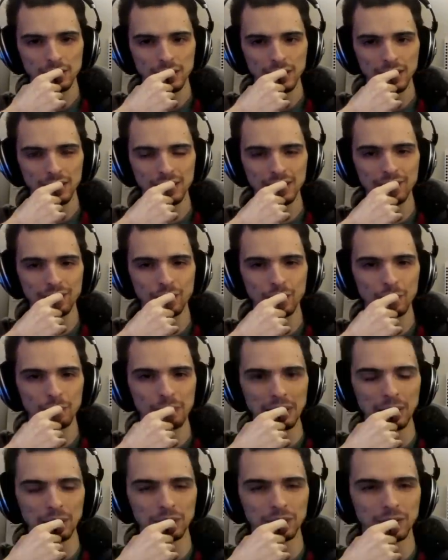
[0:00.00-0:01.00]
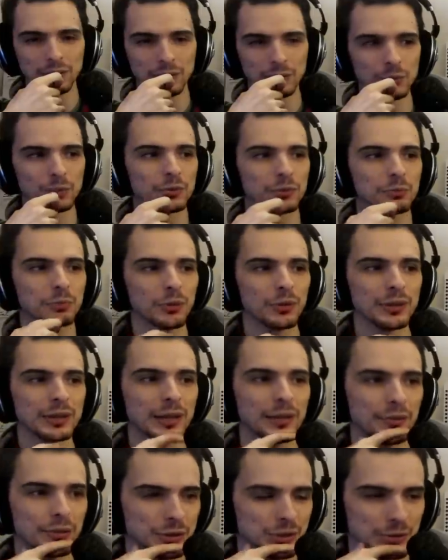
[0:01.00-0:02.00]
I think if you're about to lose, pulling
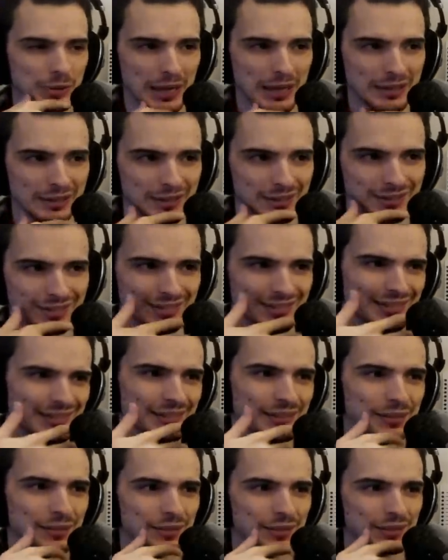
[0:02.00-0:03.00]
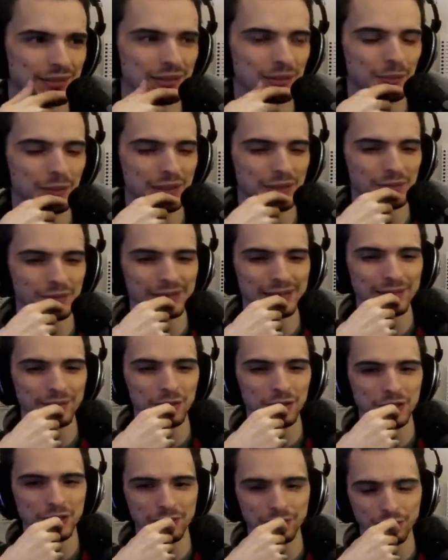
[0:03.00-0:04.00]
out those strats is uh, no one can really give
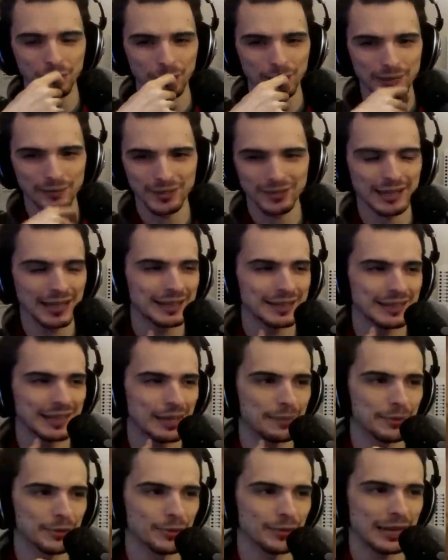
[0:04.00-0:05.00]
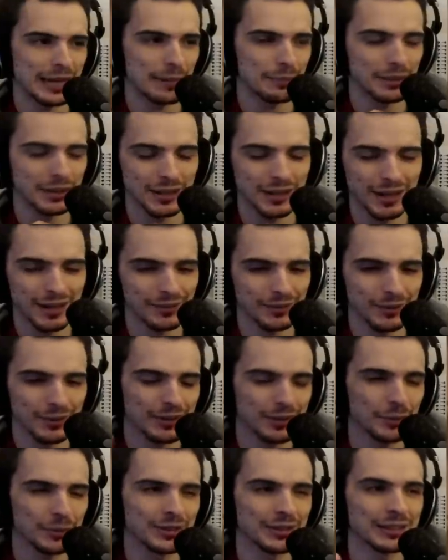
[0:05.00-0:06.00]
you shit for it. If it's endgame and you're camping a guy in the hook,
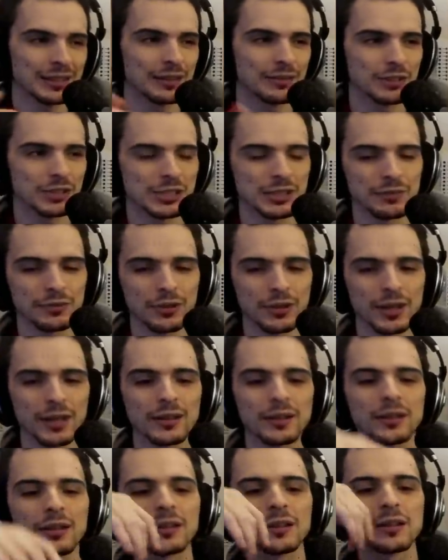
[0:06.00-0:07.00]
no one's gonna give you shit for that.